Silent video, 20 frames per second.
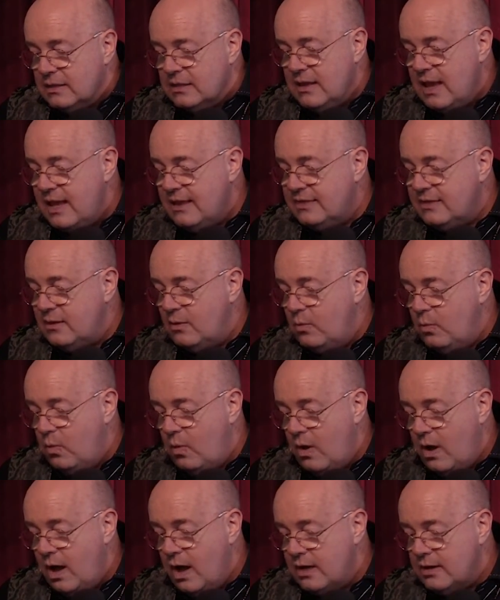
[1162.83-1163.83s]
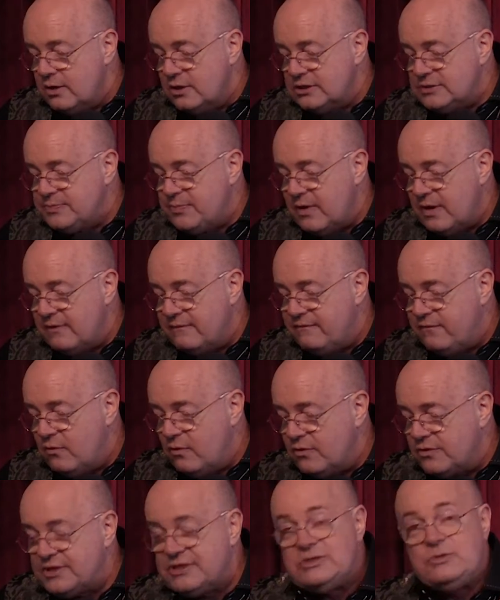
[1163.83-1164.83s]
Let the waters bring
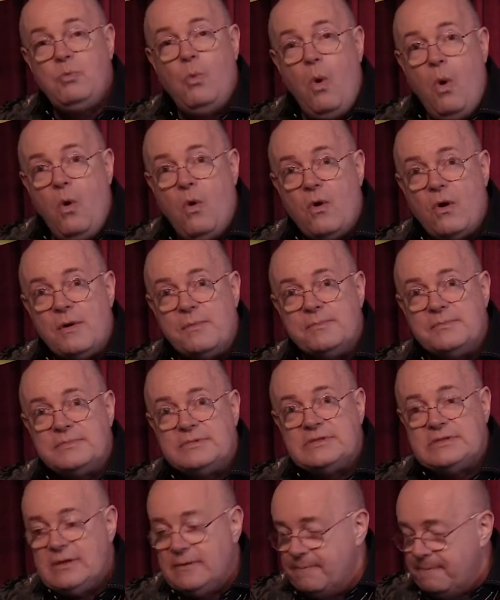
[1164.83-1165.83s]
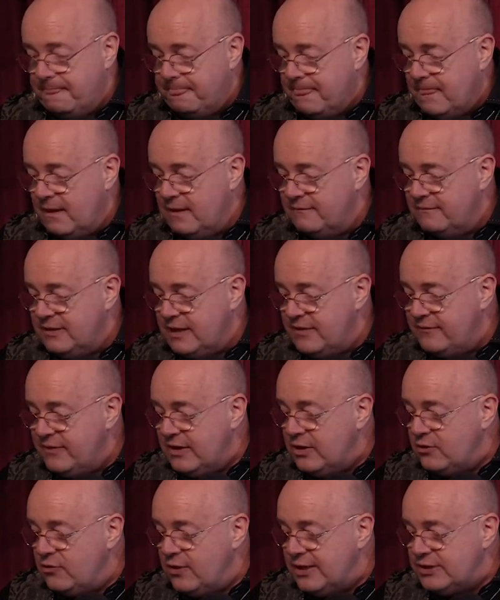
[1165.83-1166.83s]
forth swarms of
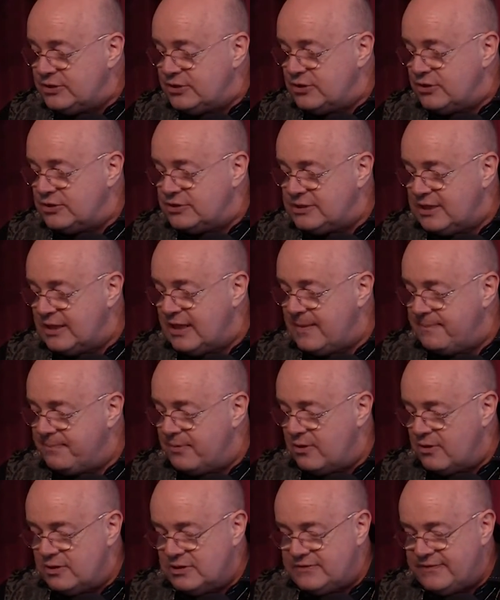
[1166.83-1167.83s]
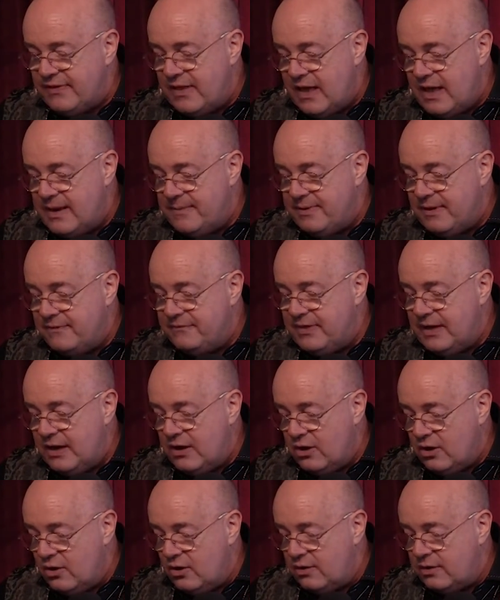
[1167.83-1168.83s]
living creatures, and let birds fly above
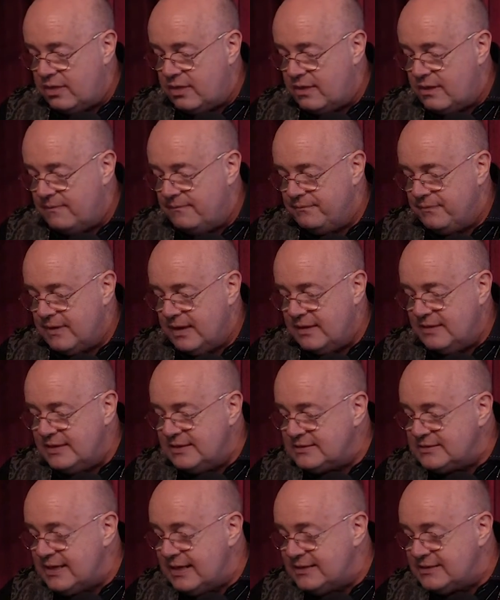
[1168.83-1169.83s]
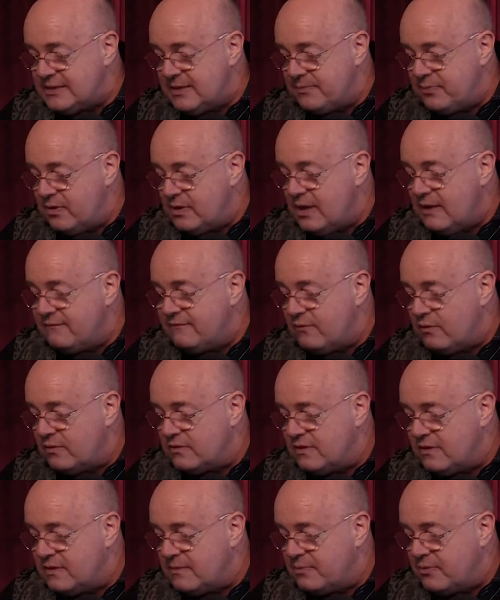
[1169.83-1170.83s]
the earth. And this states the bringing
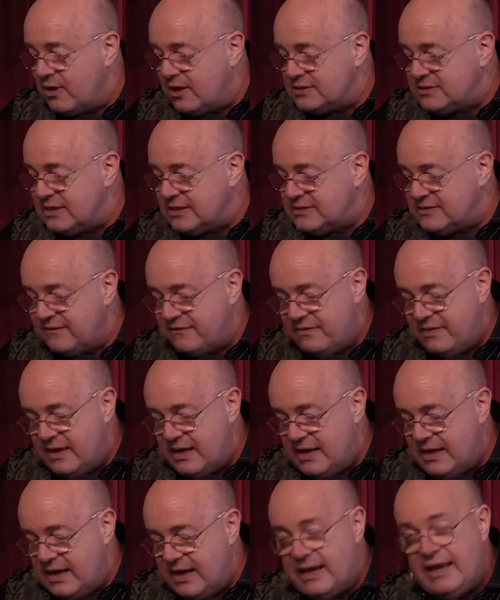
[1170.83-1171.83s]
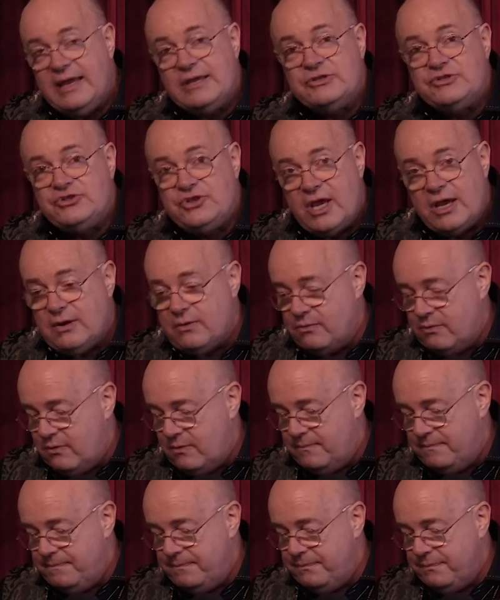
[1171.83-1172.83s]
forth of the process of thinking in
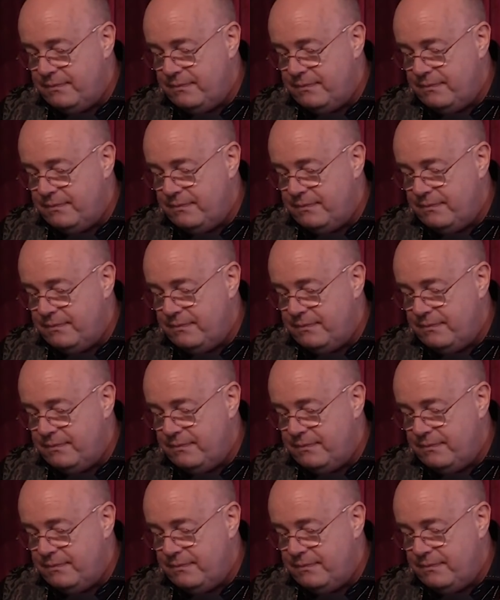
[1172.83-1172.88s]
general.